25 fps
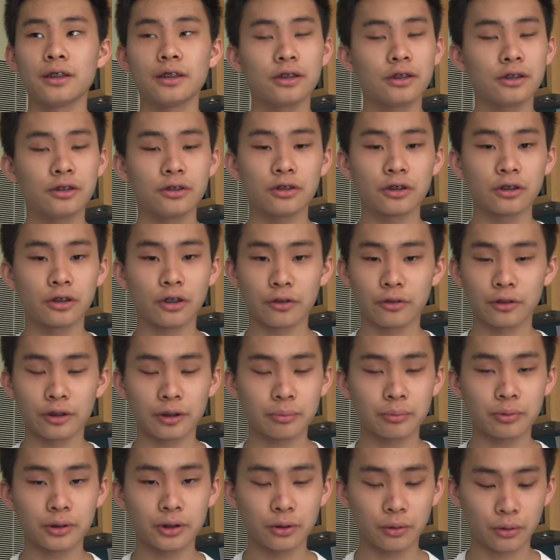you can
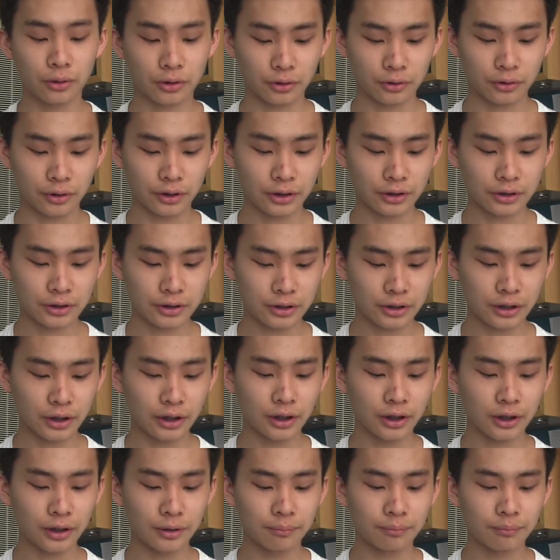already pre-order it.
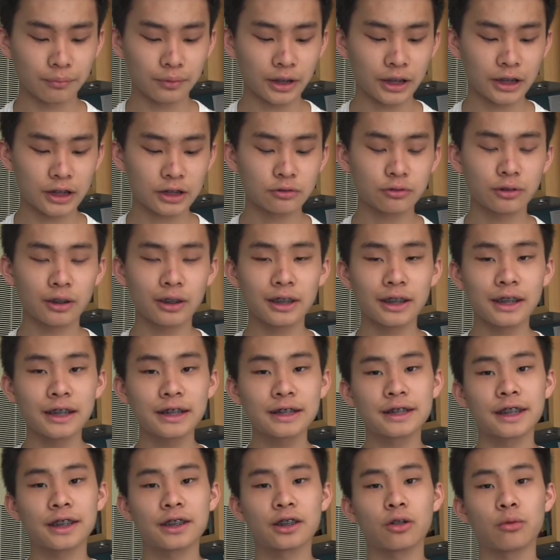It's
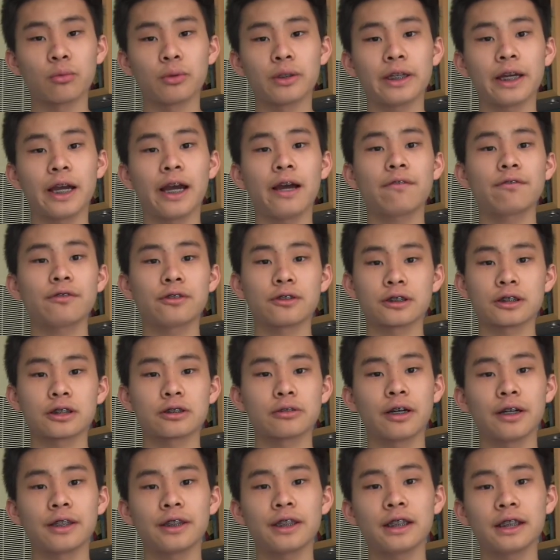releasing the week after,
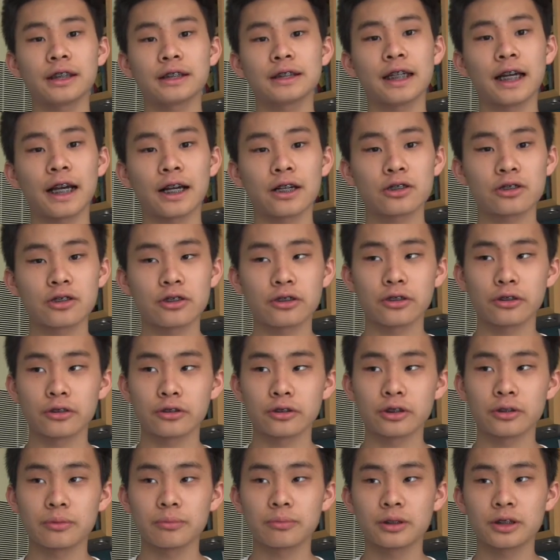so I think it's actually
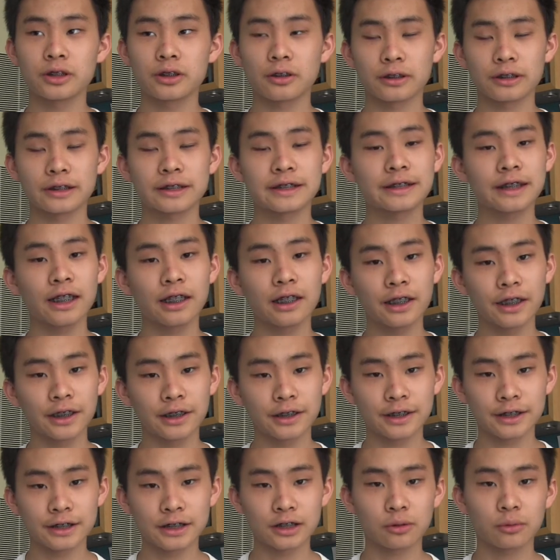going to start
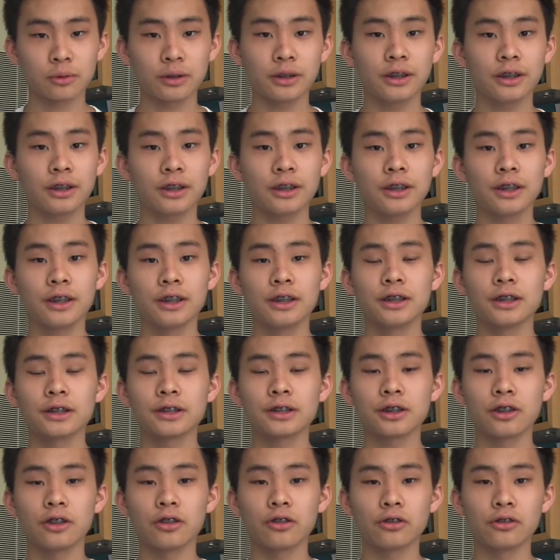selling this week.
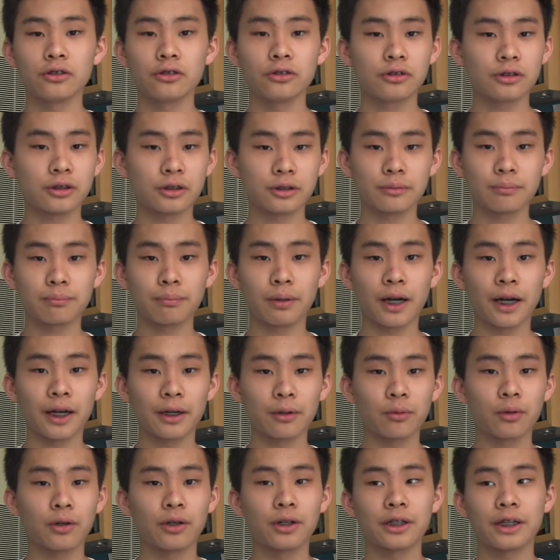So you can
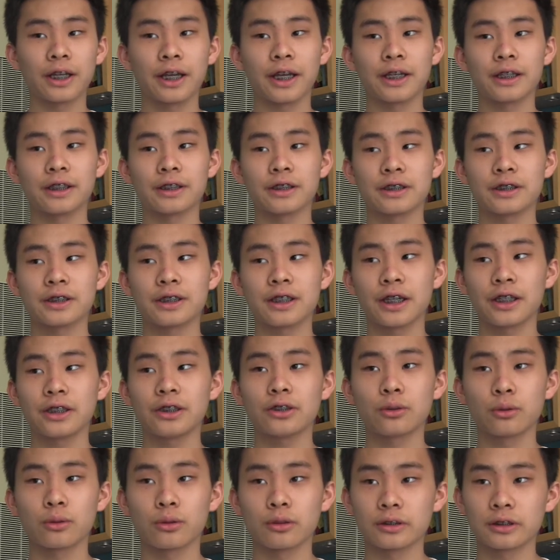buy one and
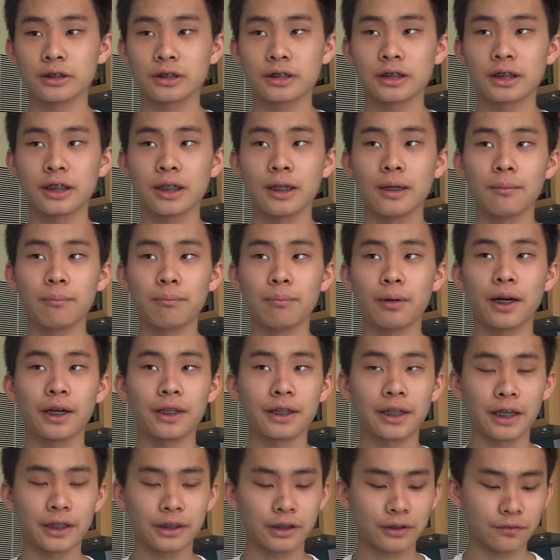get yours
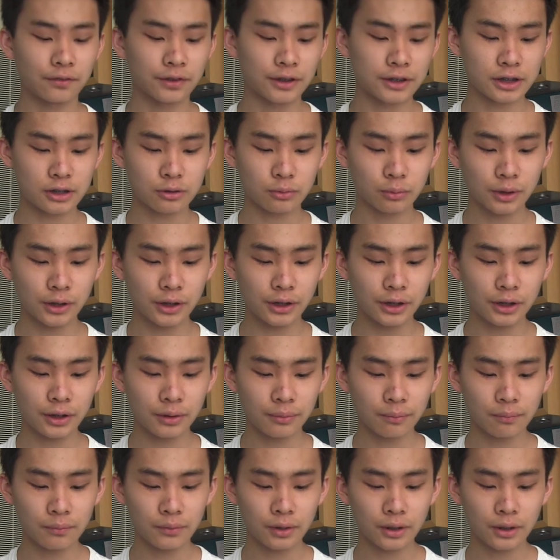by the end of this week.